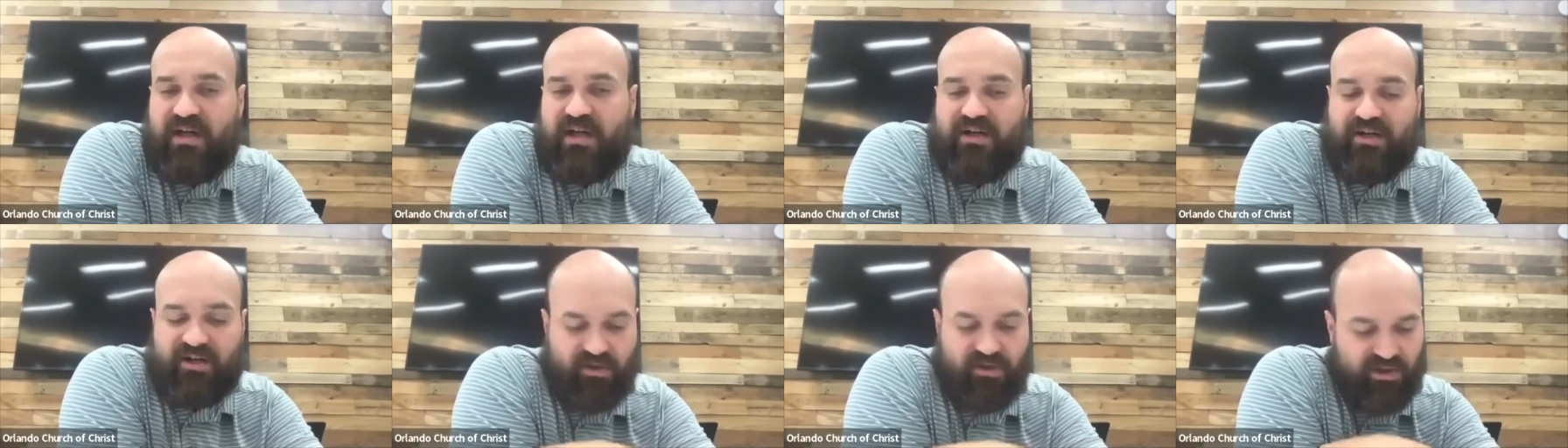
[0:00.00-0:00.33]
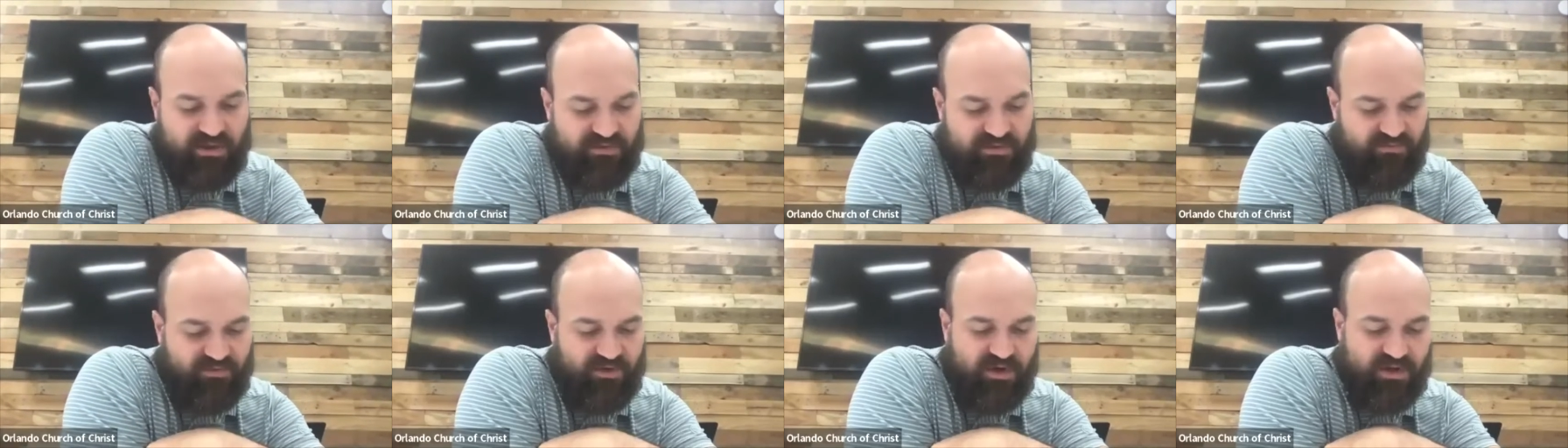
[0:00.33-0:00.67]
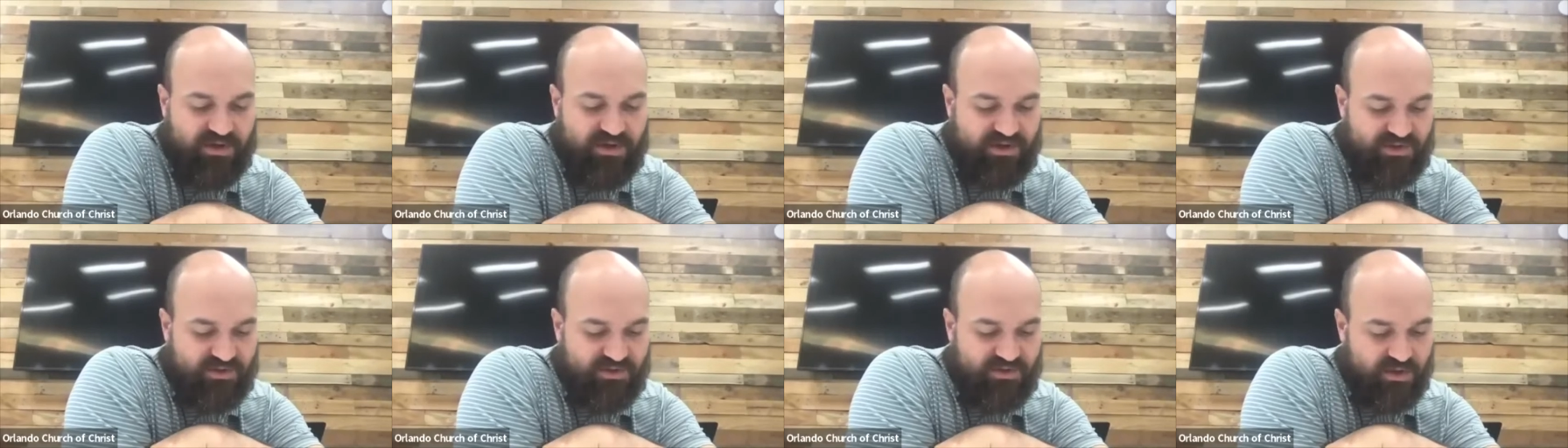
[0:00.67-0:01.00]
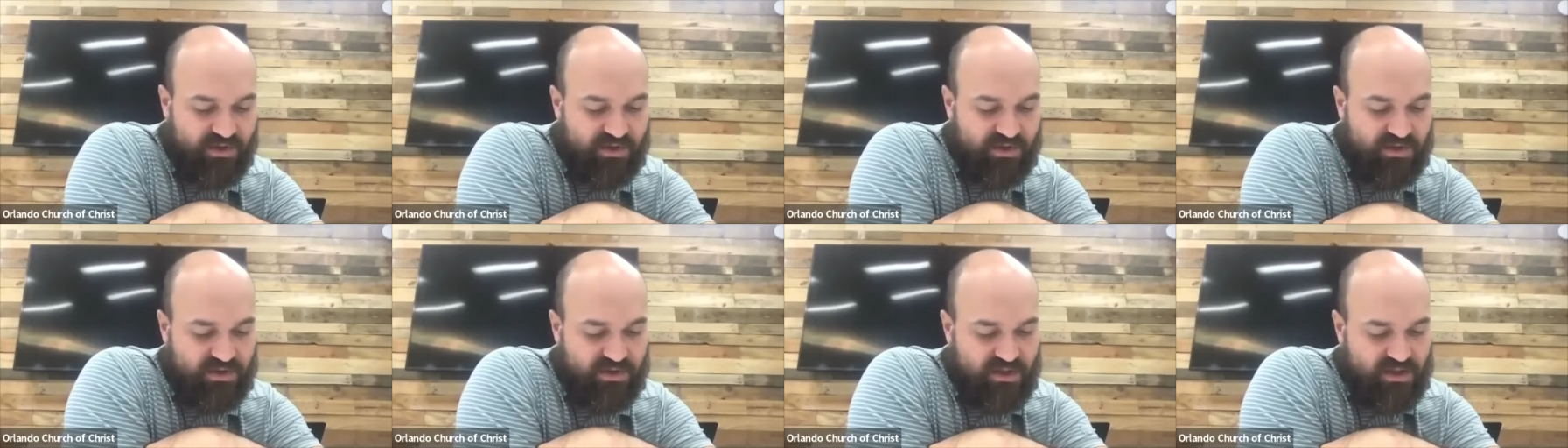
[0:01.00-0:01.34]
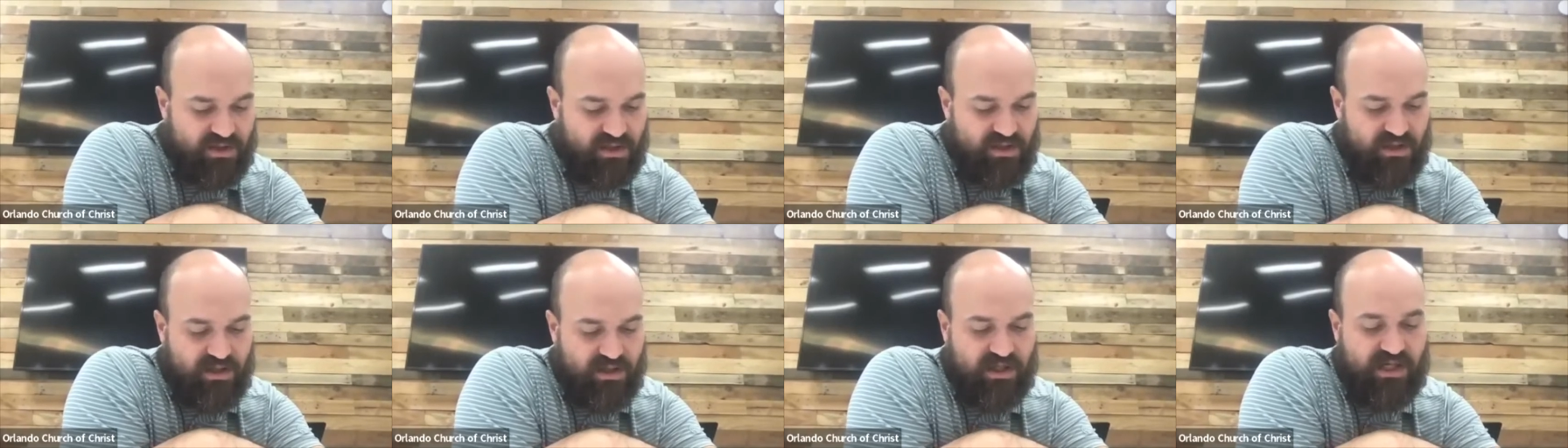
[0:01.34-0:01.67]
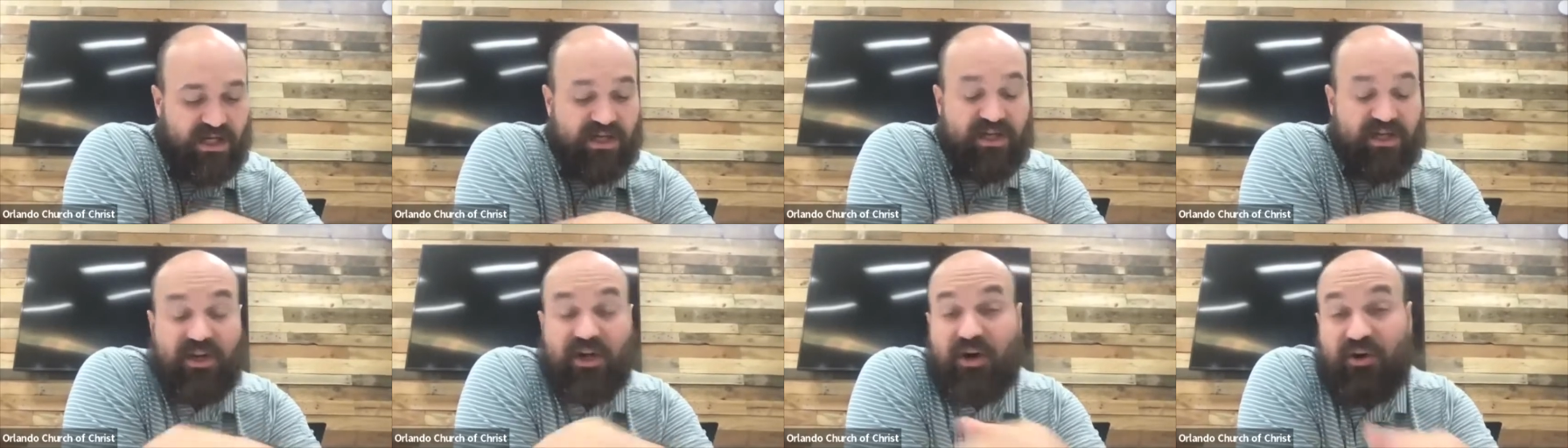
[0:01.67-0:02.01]
I know I've fallen short,
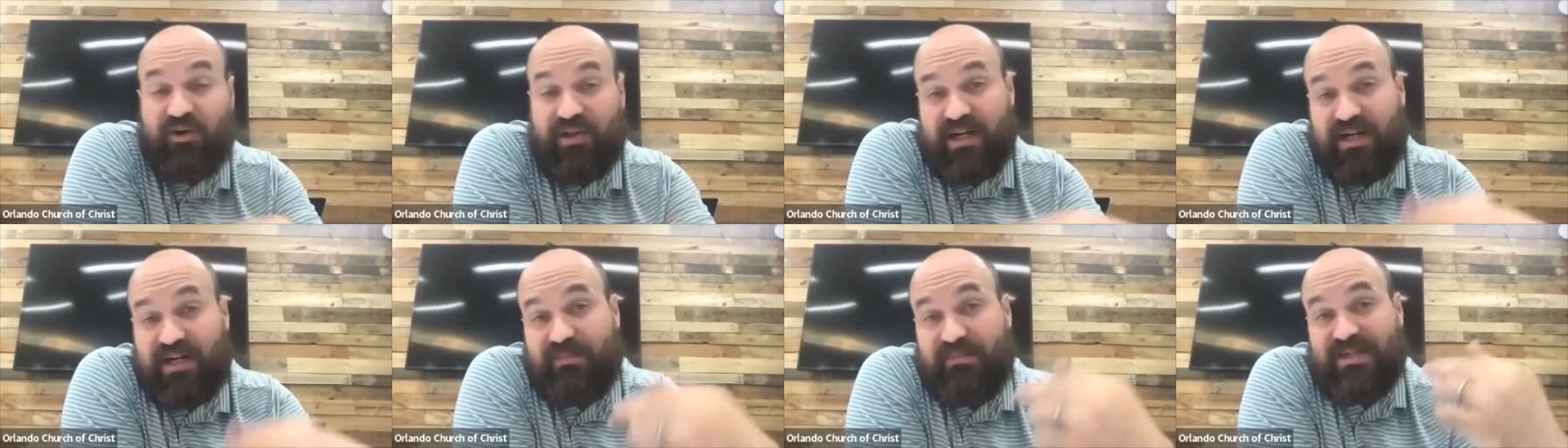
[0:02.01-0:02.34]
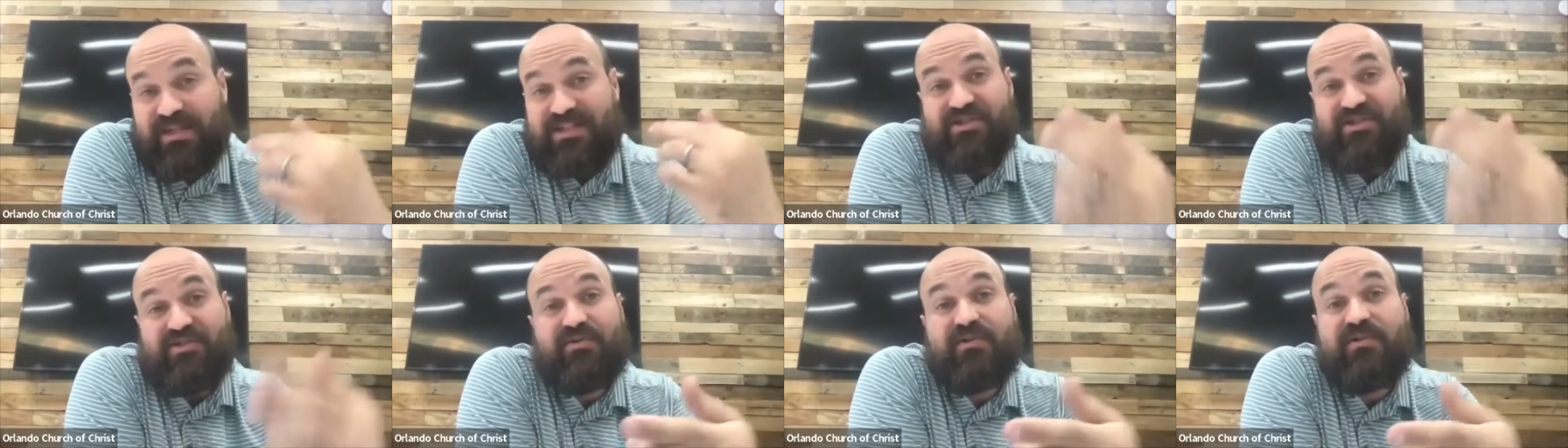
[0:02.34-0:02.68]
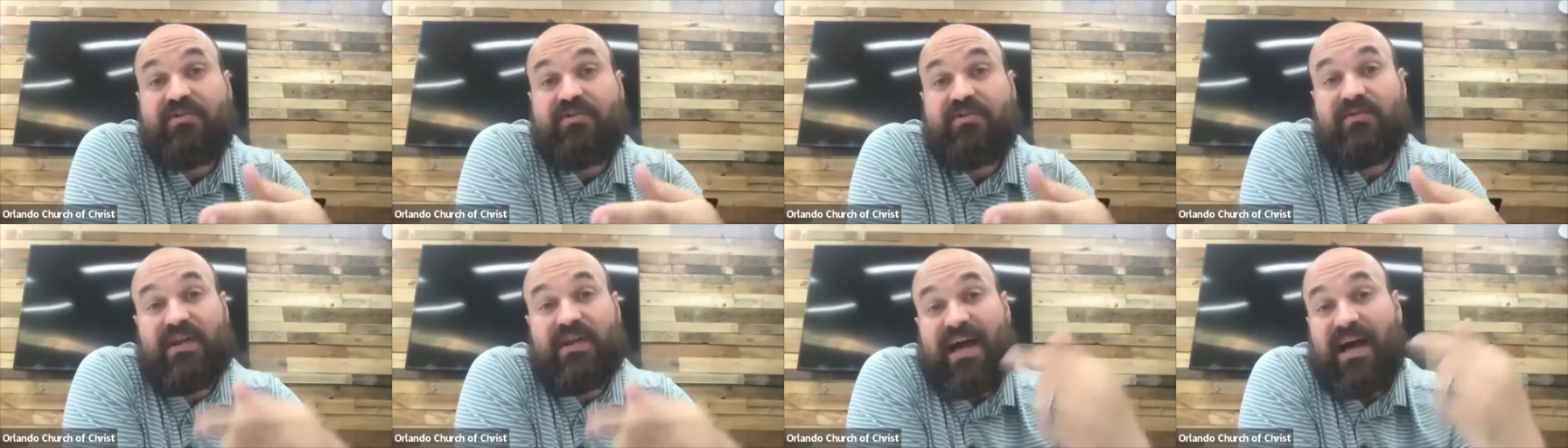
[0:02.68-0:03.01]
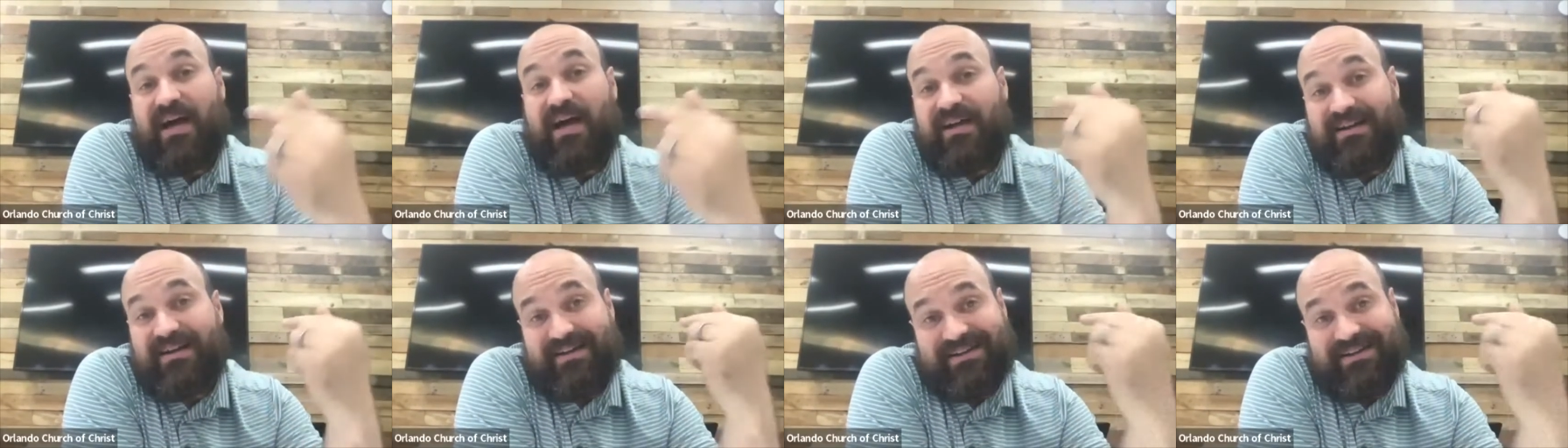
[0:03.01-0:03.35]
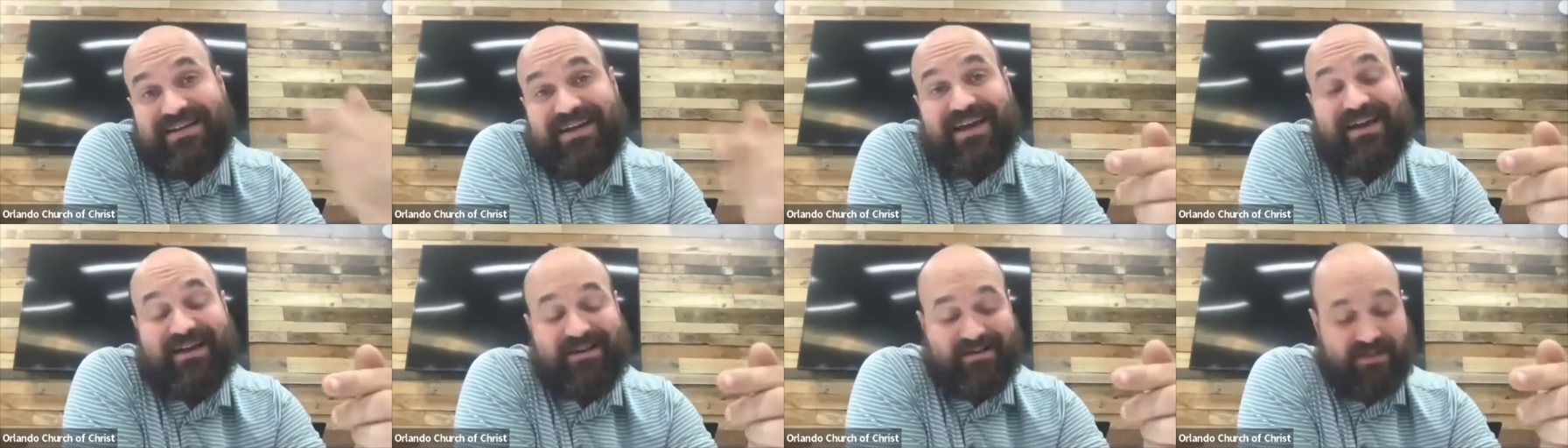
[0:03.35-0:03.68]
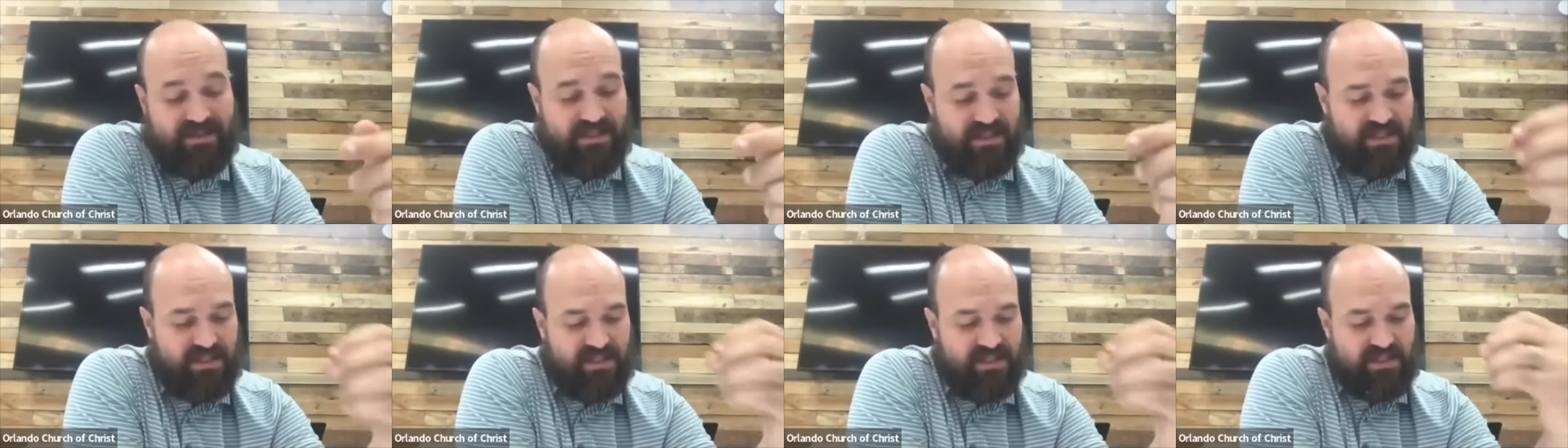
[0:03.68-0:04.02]
and I know that I'm going to do that again,